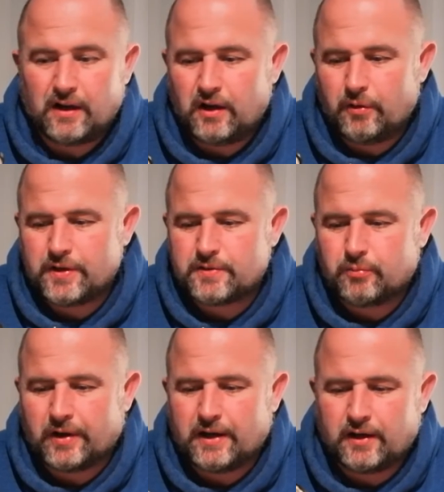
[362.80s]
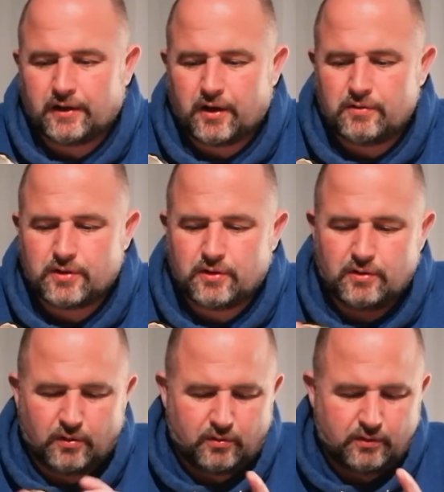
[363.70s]
the lowest weight I go to,
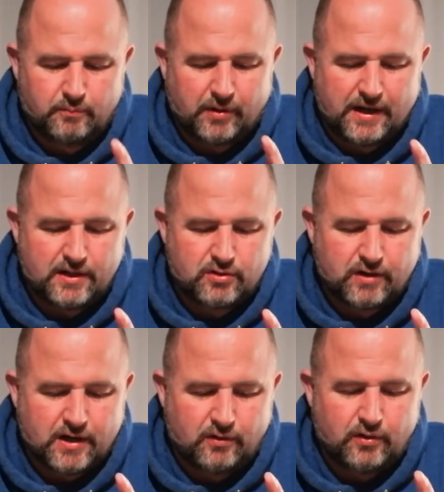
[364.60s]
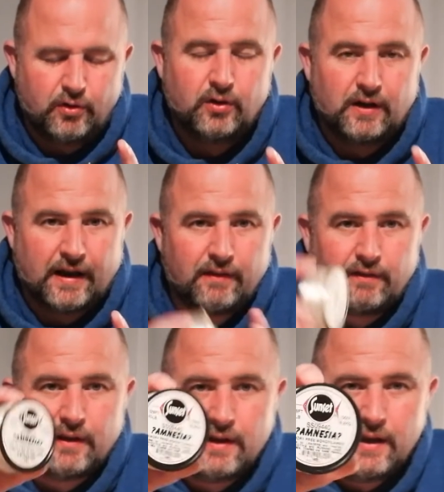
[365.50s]
or the breaking strain on the hook
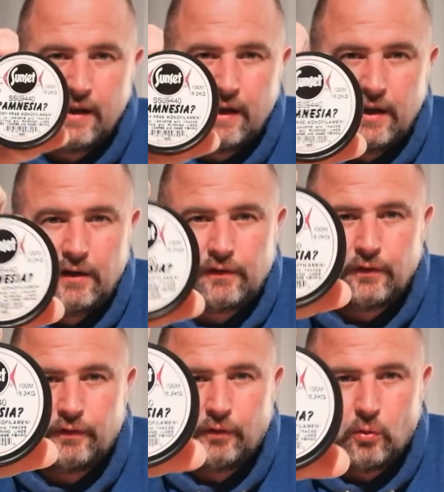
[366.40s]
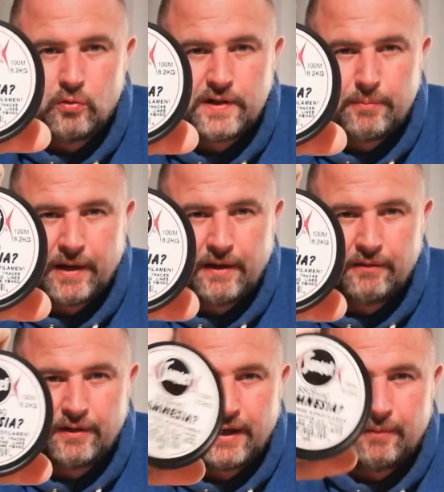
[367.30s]
length, is
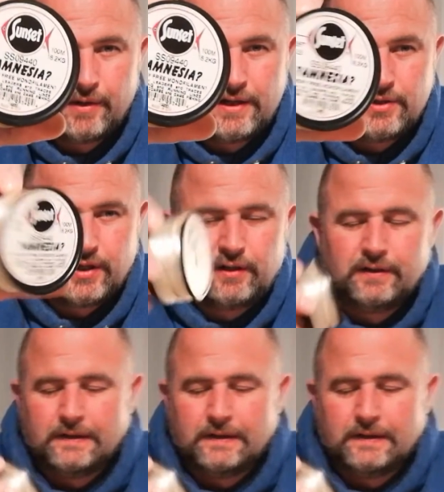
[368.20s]
£40 amnesia.